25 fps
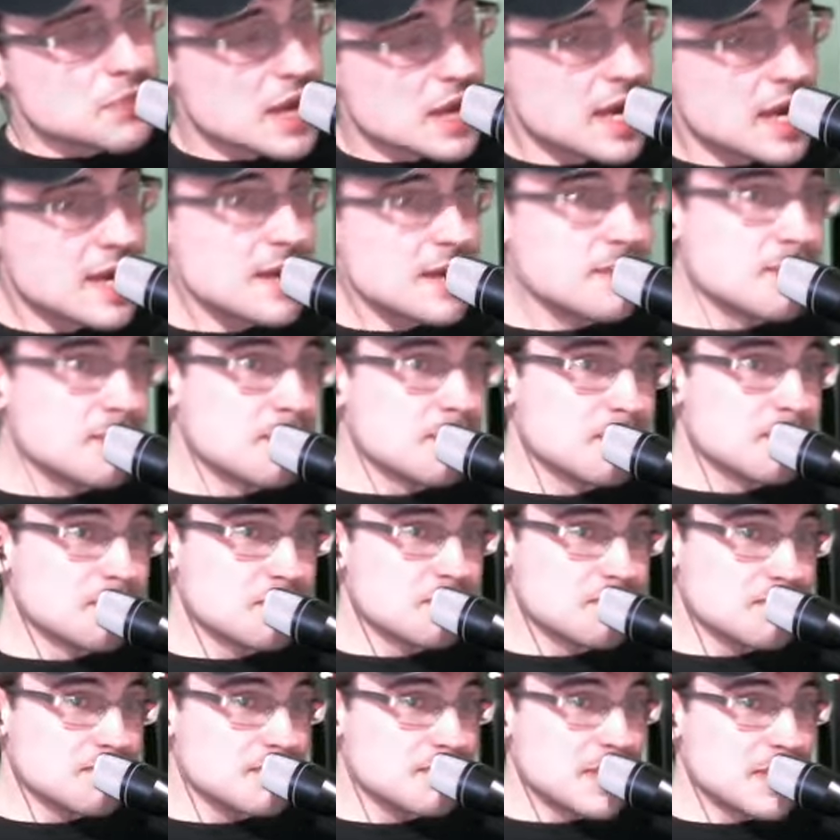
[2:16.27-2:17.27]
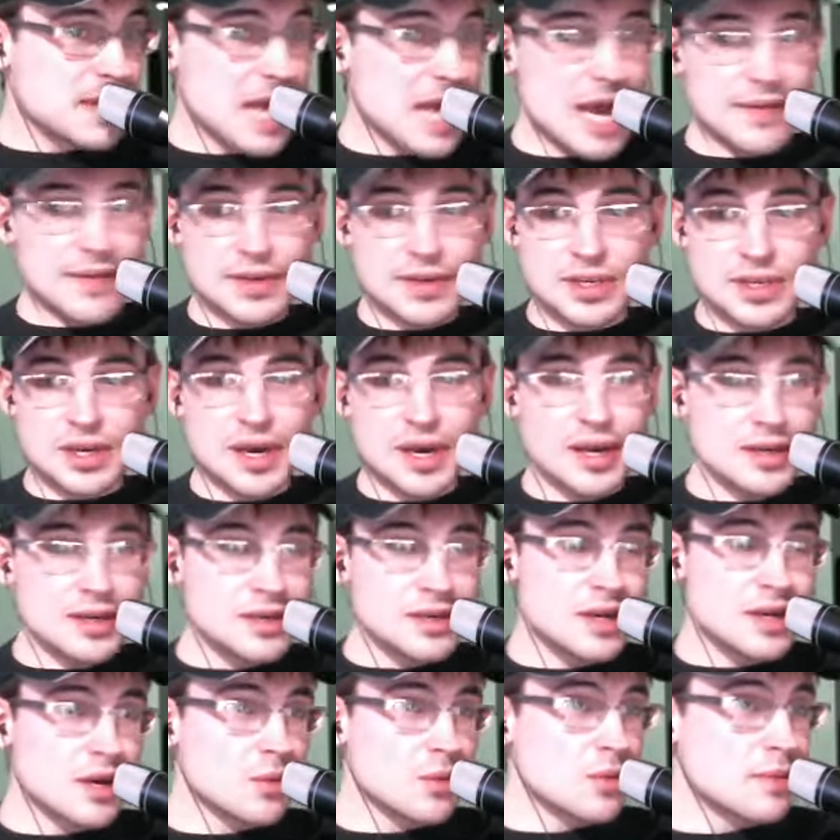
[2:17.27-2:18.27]
and having
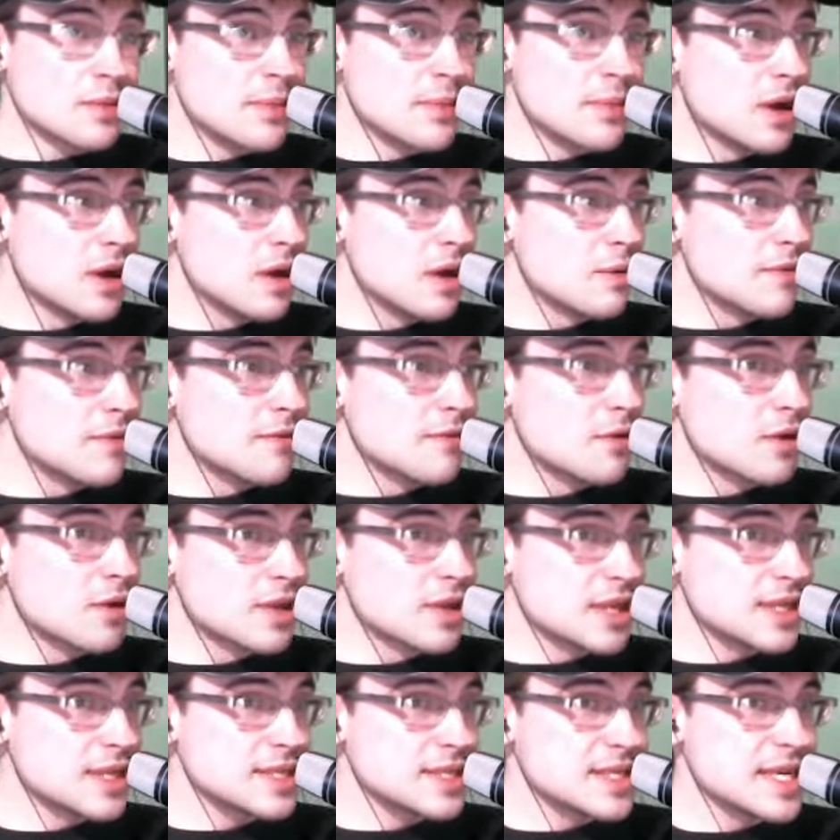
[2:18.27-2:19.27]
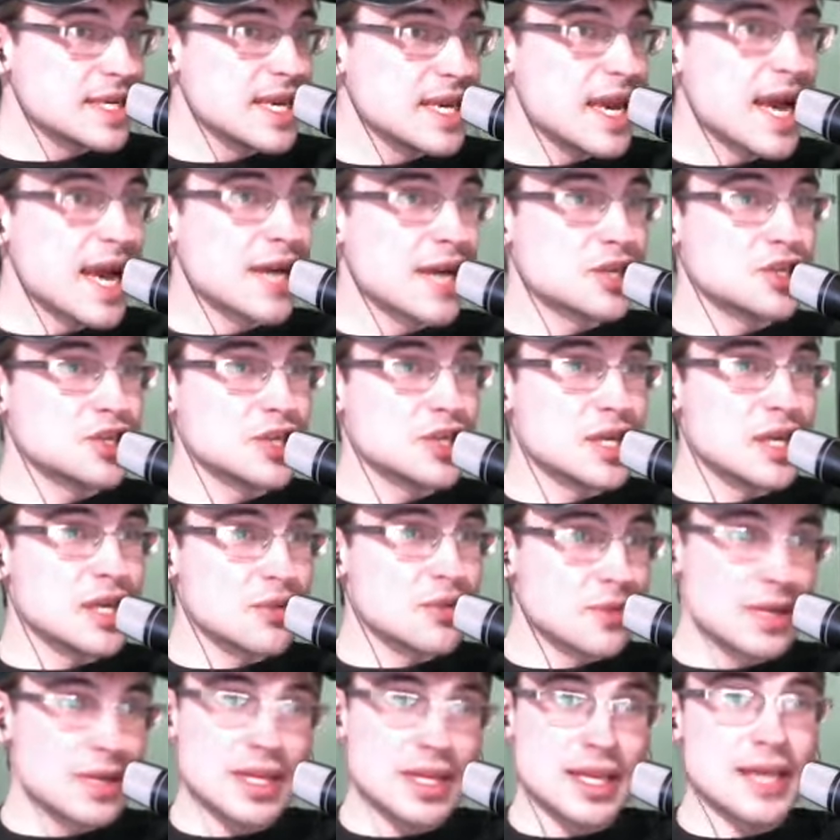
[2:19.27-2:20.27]
talking with Paul before this, he actually
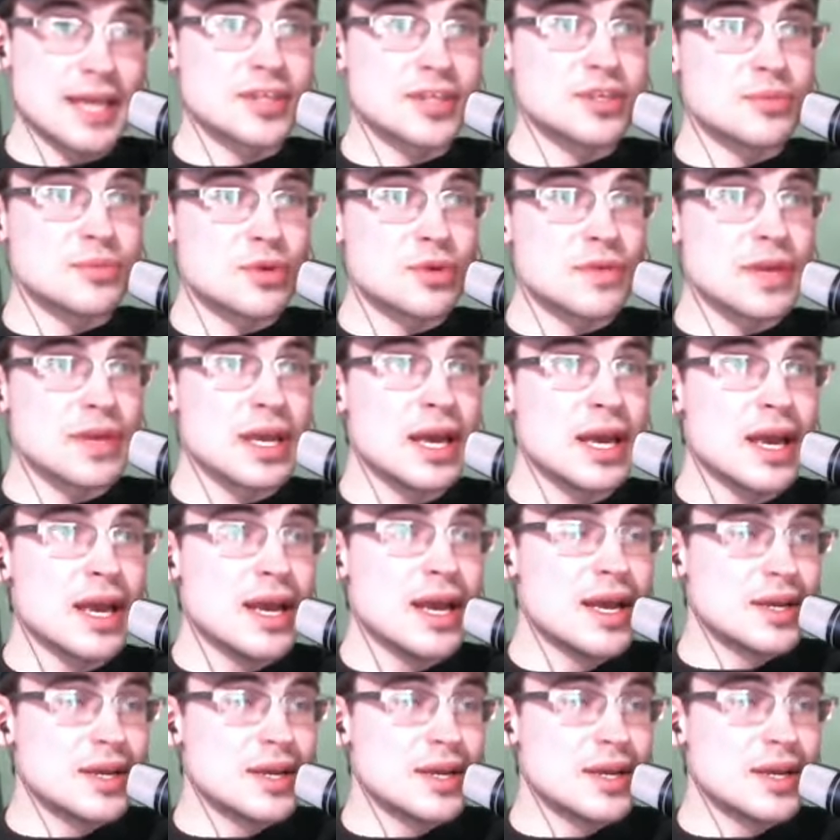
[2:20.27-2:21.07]
really likes the movie.